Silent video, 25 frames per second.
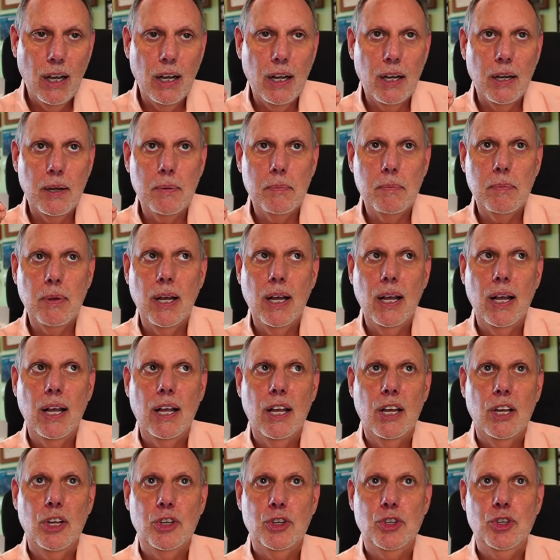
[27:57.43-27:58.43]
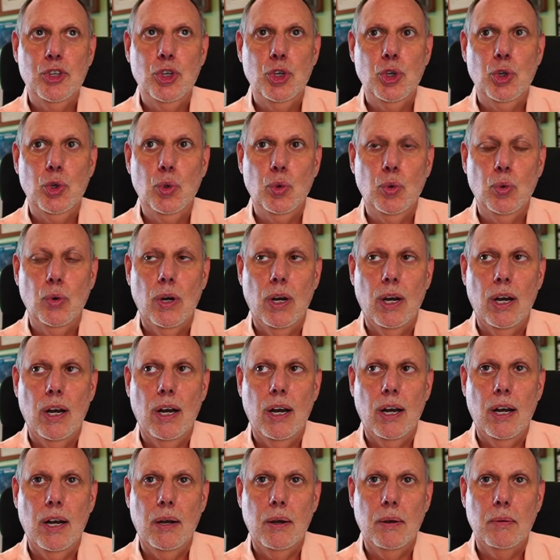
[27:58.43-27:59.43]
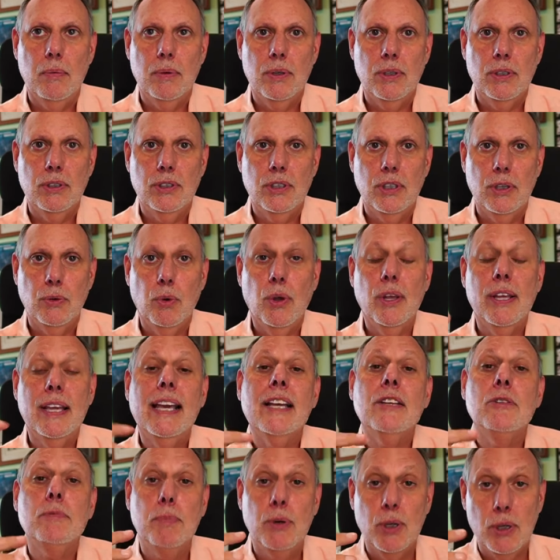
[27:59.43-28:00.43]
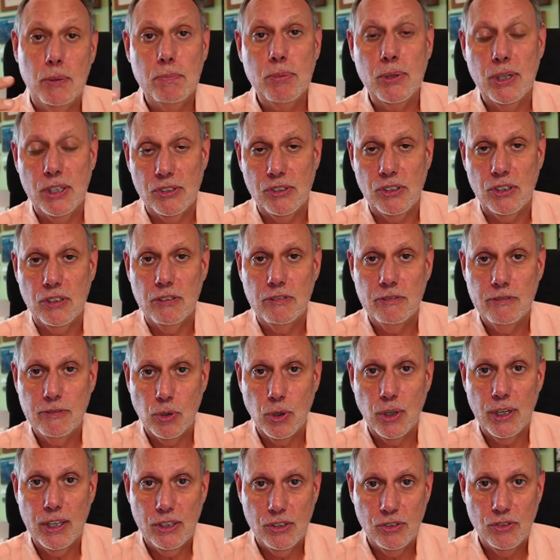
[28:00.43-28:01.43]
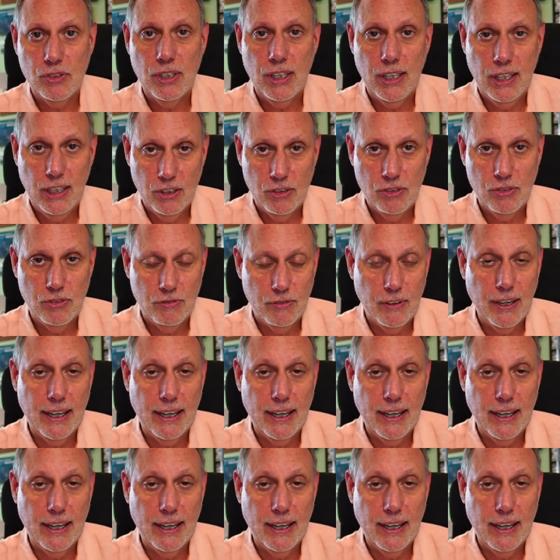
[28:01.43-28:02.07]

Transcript: um, to, uh, to, well, he gets put in prison for his his